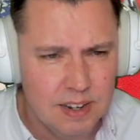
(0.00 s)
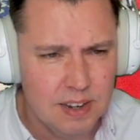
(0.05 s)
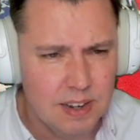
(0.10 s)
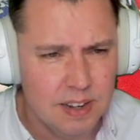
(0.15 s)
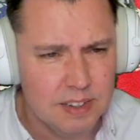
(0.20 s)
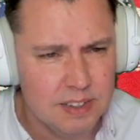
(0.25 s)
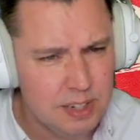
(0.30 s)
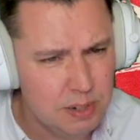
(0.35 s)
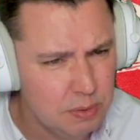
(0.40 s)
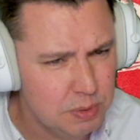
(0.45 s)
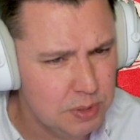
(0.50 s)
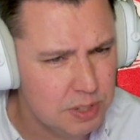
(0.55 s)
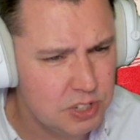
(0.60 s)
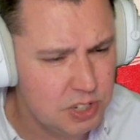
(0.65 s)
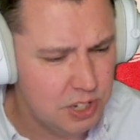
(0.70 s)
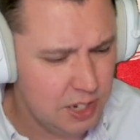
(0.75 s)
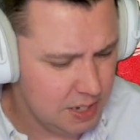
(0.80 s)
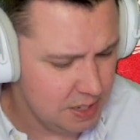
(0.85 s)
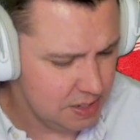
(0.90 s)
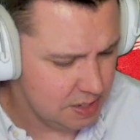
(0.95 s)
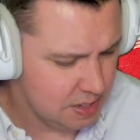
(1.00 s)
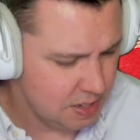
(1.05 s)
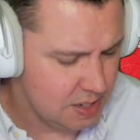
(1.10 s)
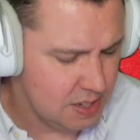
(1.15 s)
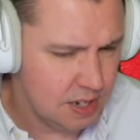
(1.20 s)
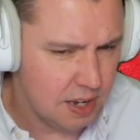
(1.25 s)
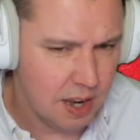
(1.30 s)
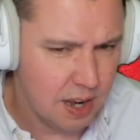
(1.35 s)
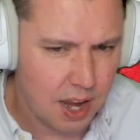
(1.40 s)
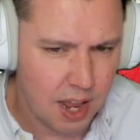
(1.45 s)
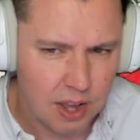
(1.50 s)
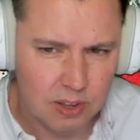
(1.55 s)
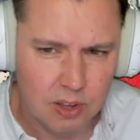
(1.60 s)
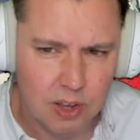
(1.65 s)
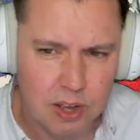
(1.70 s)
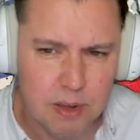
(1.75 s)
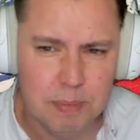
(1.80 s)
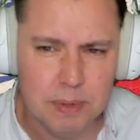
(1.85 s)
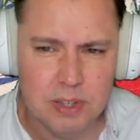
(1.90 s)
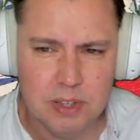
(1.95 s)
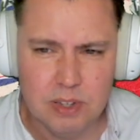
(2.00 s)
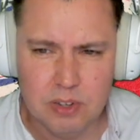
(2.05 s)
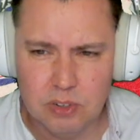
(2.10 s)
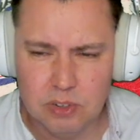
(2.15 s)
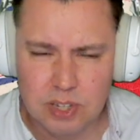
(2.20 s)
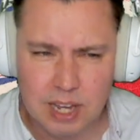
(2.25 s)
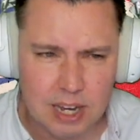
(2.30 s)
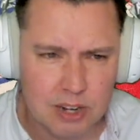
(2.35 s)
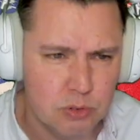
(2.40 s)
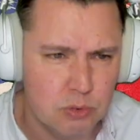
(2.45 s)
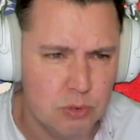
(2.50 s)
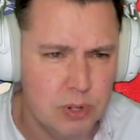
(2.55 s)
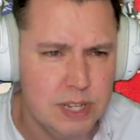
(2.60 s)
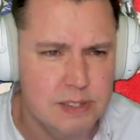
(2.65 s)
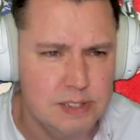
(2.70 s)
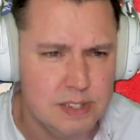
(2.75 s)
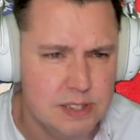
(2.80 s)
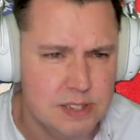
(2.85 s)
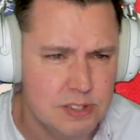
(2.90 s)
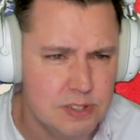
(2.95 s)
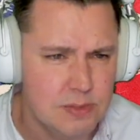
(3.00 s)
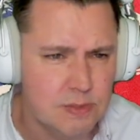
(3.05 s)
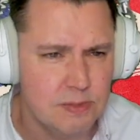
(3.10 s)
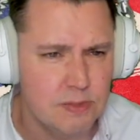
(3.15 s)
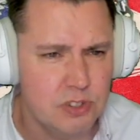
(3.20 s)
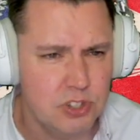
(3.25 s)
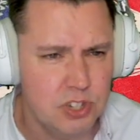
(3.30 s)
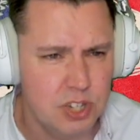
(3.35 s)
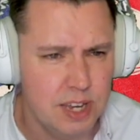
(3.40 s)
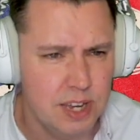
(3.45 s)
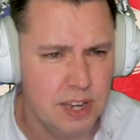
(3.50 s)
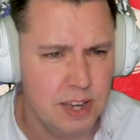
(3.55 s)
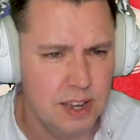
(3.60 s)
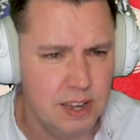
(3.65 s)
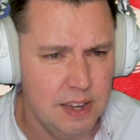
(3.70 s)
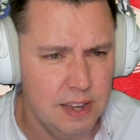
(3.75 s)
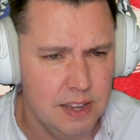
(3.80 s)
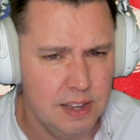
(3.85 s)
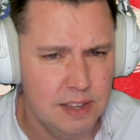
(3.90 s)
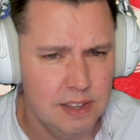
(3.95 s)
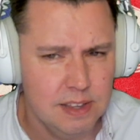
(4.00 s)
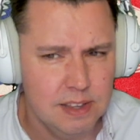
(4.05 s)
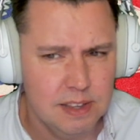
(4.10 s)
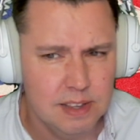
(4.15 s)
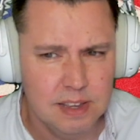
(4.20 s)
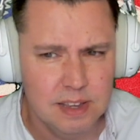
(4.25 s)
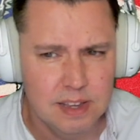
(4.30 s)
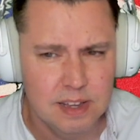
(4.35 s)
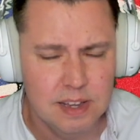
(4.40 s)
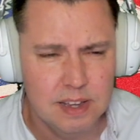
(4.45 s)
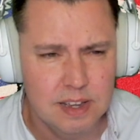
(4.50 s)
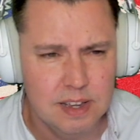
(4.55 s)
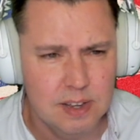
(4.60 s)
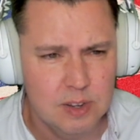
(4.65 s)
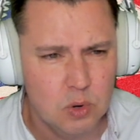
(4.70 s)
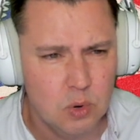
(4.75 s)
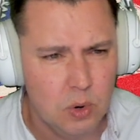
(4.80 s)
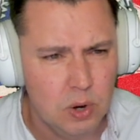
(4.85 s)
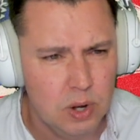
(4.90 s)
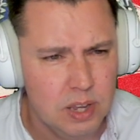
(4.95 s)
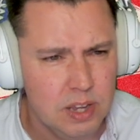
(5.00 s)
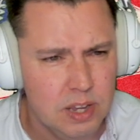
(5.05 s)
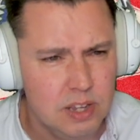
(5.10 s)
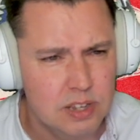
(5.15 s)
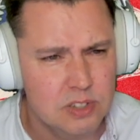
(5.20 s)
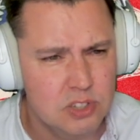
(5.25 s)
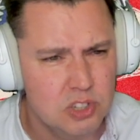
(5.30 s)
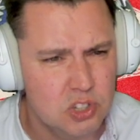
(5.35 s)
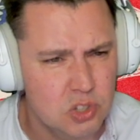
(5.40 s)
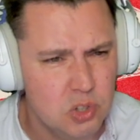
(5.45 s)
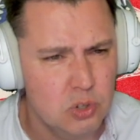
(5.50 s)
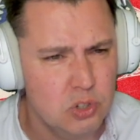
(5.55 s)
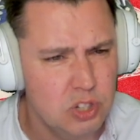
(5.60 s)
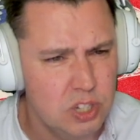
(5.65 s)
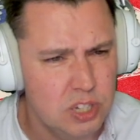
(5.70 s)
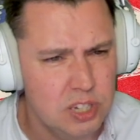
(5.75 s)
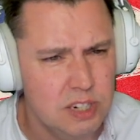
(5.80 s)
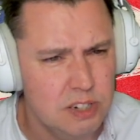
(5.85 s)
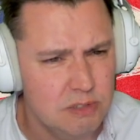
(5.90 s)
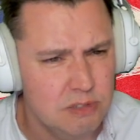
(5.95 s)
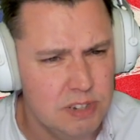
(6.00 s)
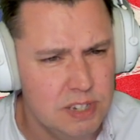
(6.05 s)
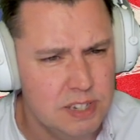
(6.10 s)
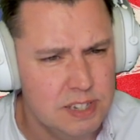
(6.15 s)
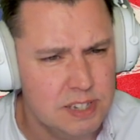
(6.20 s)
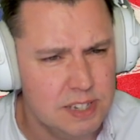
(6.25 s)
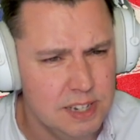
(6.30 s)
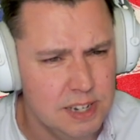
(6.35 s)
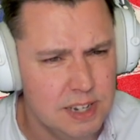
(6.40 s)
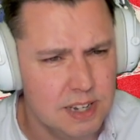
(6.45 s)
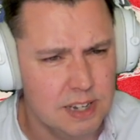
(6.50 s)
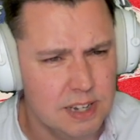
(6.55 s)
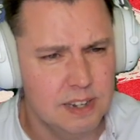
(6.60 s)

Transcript: I don't know what the chicken's going to turn out like, but you got that greasy sort of chicken, quite stodgy and greasy, isn't it?